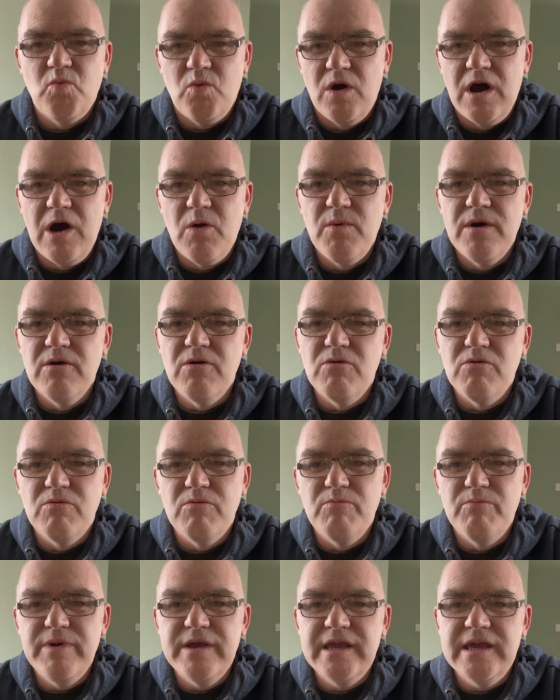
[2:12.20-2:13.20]
will
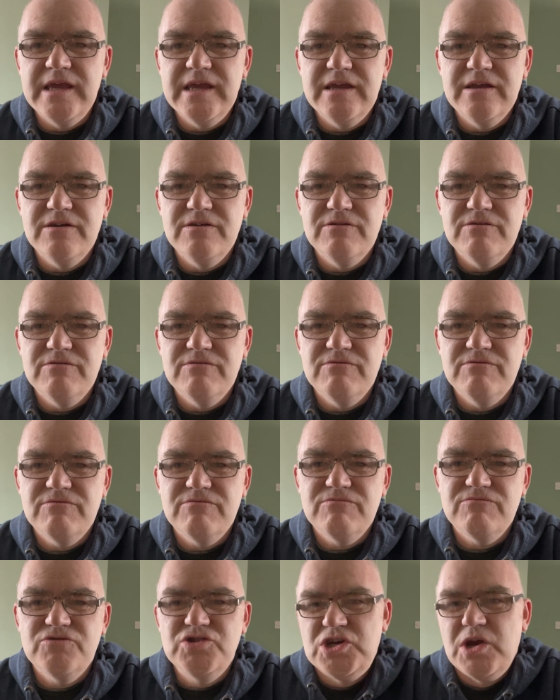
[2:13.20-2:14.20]
be
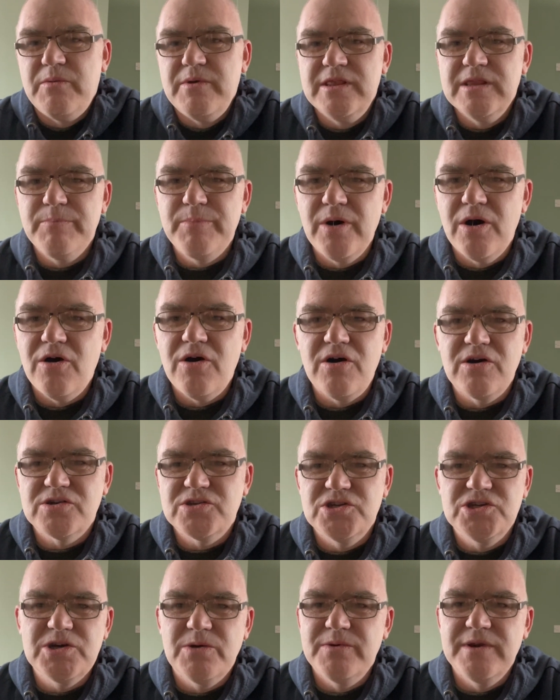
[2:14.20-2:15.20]
showing the parks
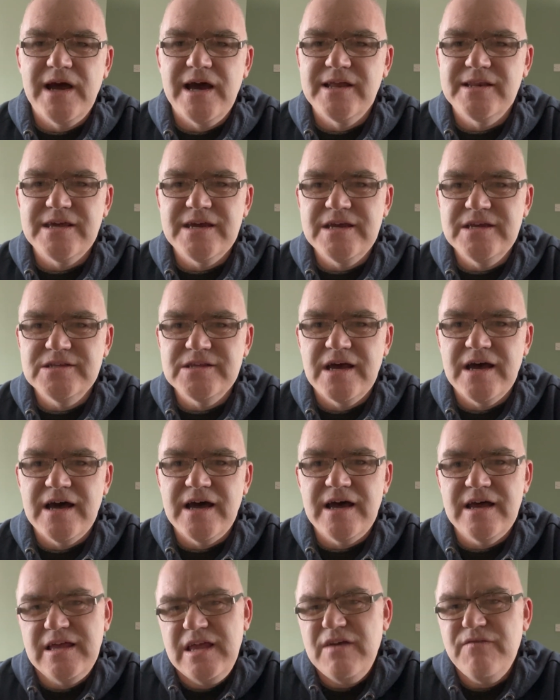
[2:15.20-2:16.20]
and showing our days
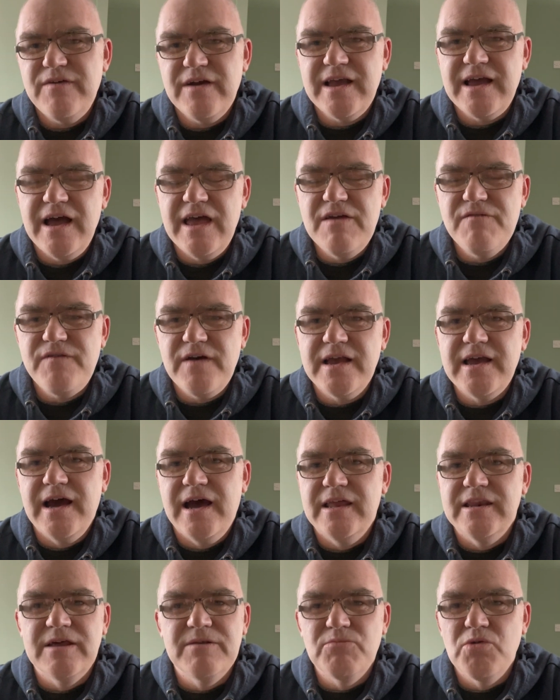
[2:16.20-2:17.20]
out if I
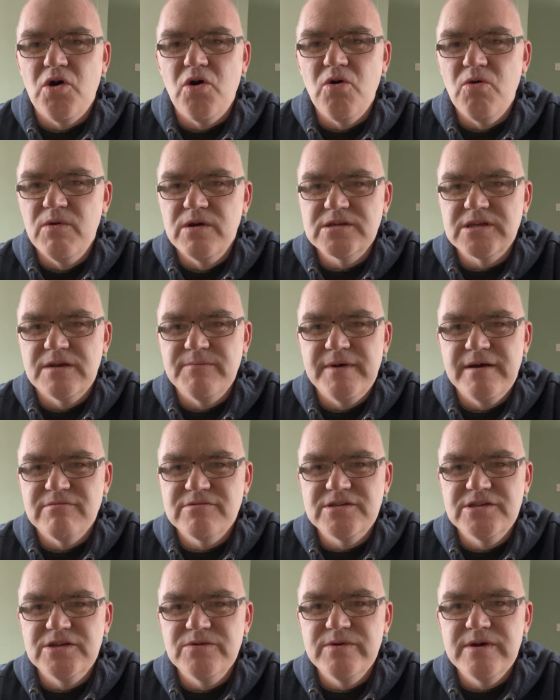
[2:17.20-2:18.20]
can. I'm not always going to be able
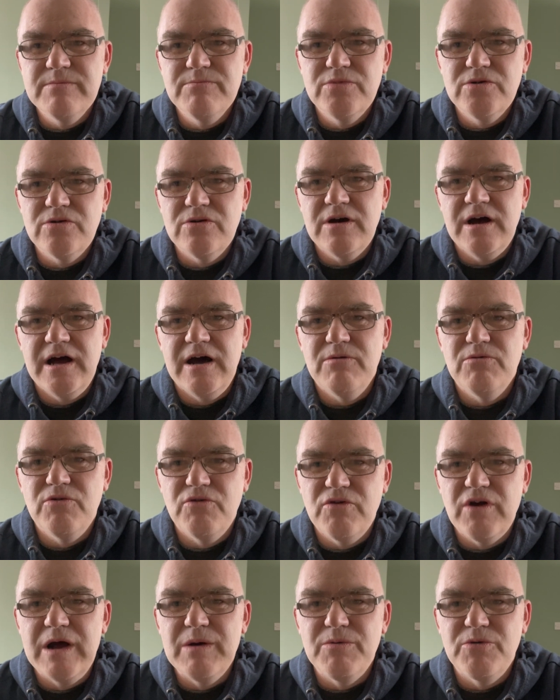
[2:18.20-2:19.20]
to do it, but I
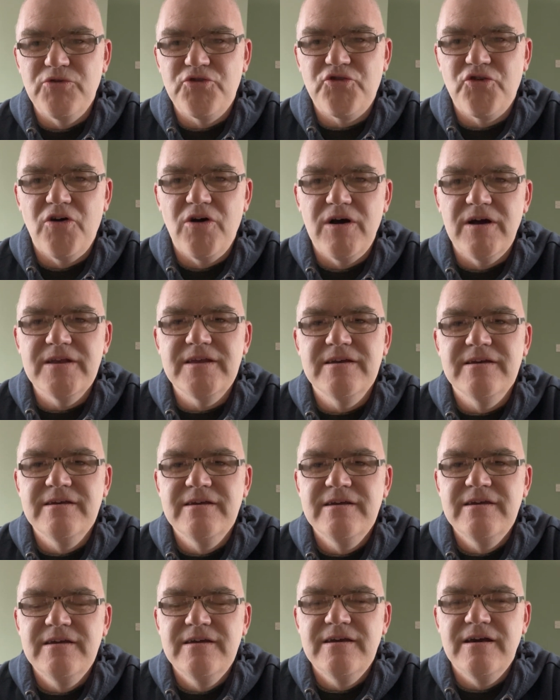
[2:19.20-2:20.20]
will try,
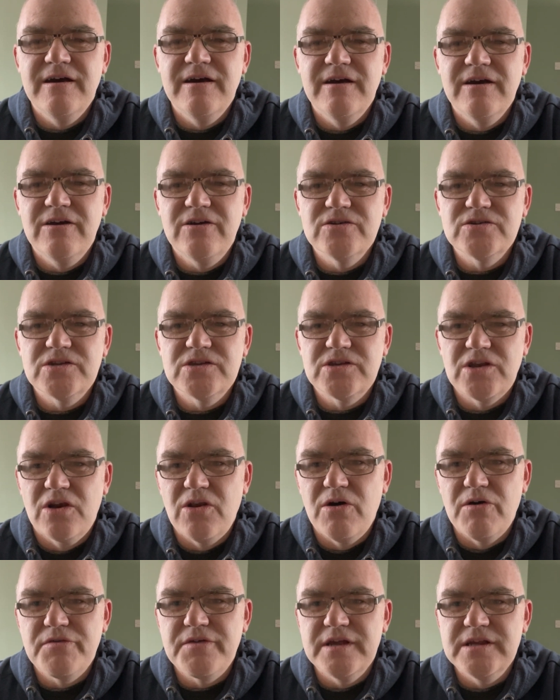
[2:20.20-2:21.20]
because there's a
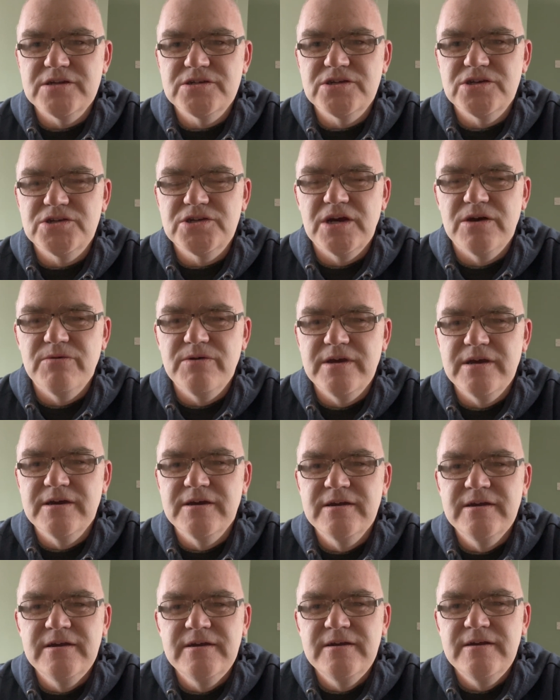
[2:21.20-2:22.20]
lot of things to show you.
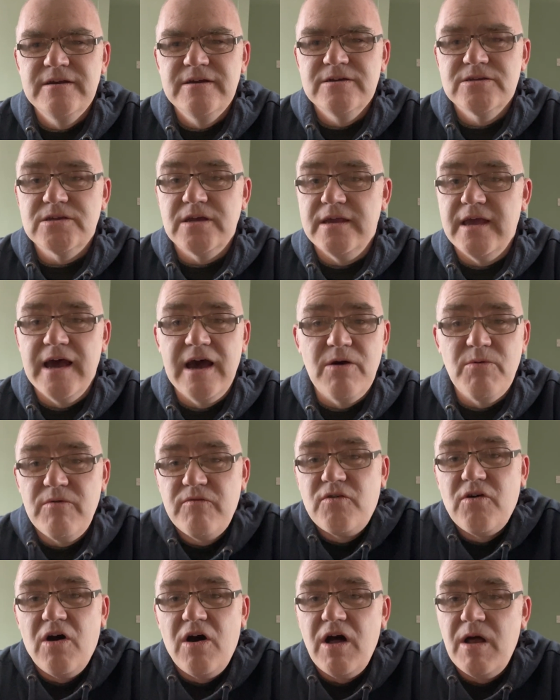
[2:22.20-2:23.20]
So yeah, I've
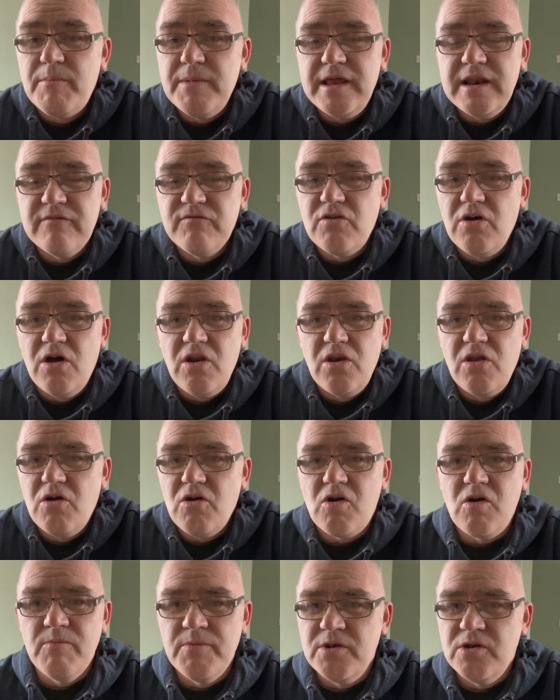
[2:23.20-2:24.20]
got a
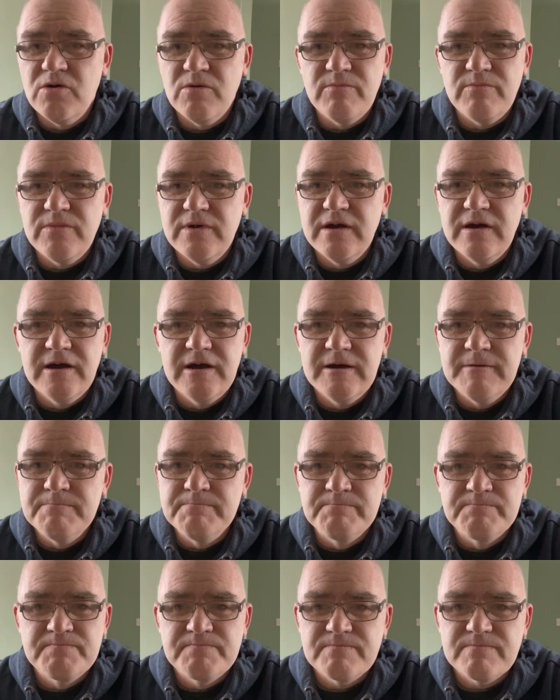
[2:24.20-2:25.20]
lot coming up
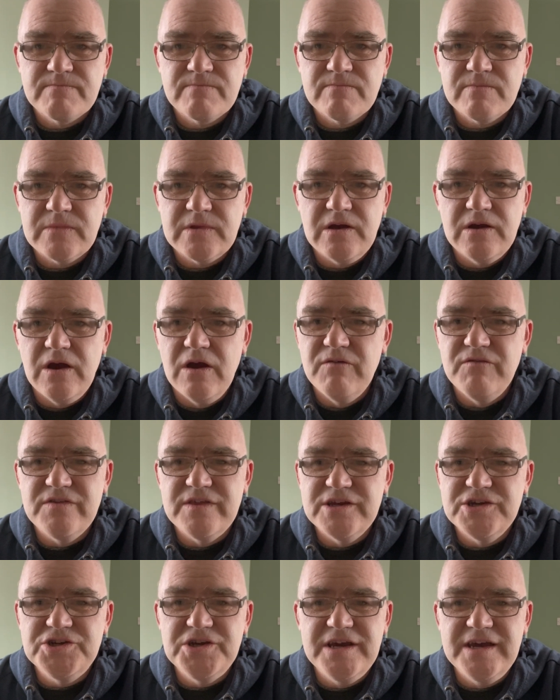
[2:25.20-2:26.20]
over
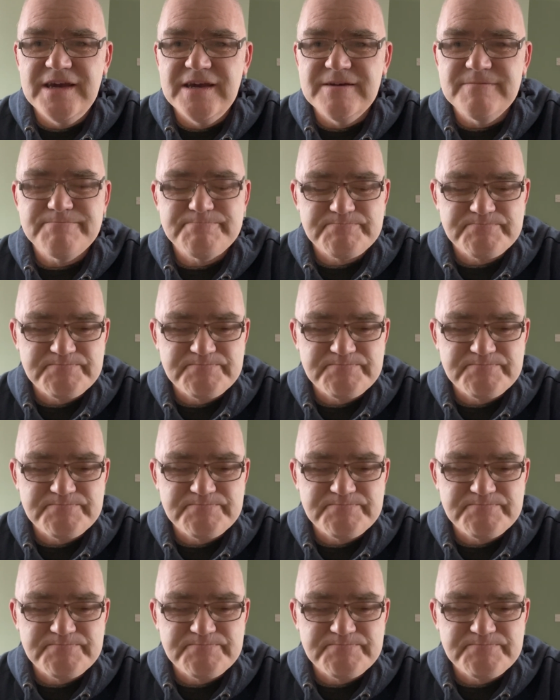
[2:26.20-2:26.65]
this year,